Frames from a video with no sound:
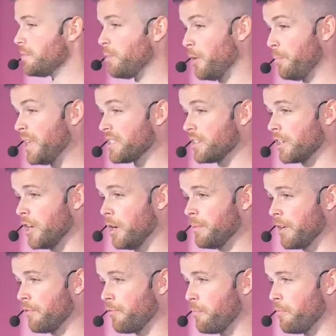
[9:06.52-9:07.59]
puppies are
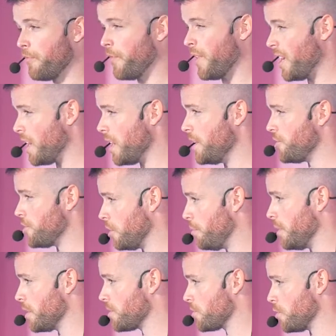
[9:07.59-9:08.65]
coming from fairly
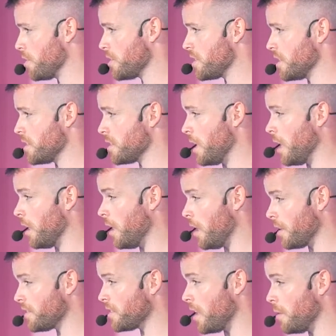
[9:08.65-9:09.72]
dubious sources, a lot
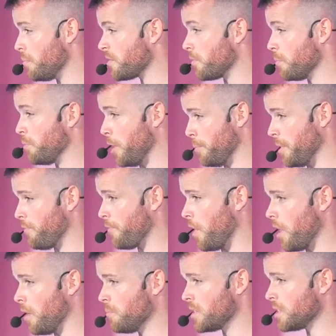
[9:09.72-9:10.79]
of times from puppy
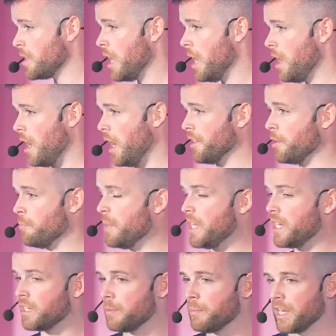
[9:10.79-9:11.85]
farms, and they're
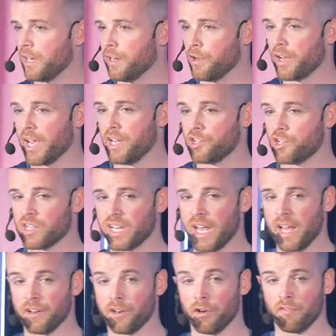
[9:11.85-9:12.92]
meeting them at a location to
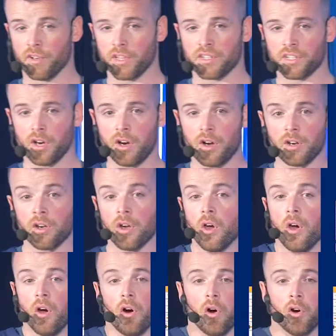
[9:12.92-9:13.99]
hand over the dog,
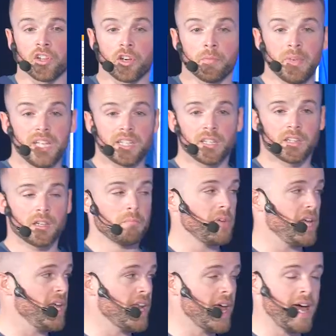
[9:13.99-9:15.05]
or they're meeting them
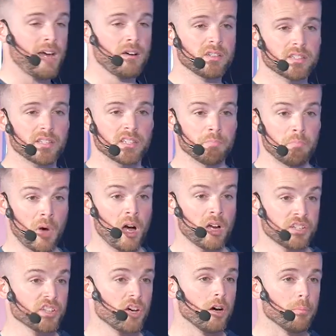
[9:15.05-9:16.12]
in a house that's
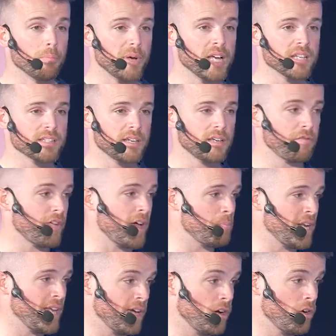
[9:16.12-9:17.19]
mocked up as a
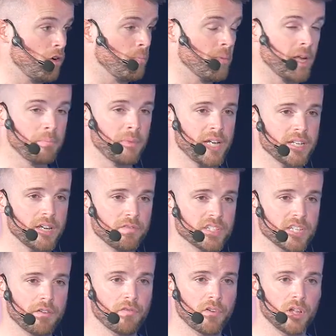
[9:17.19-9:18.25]
family home and might have
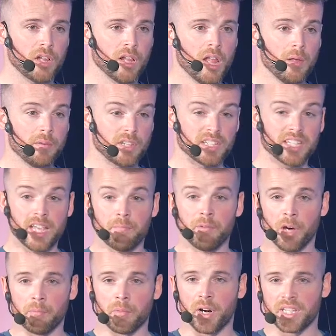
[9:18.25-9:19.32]
the same
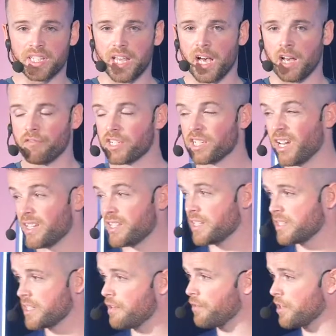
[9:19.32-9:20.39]
number advertising
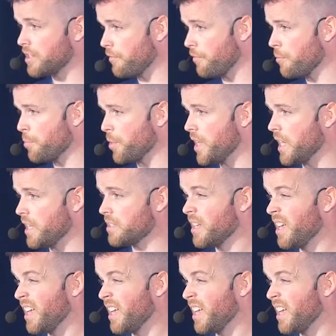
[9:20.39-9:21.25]
several different breeds.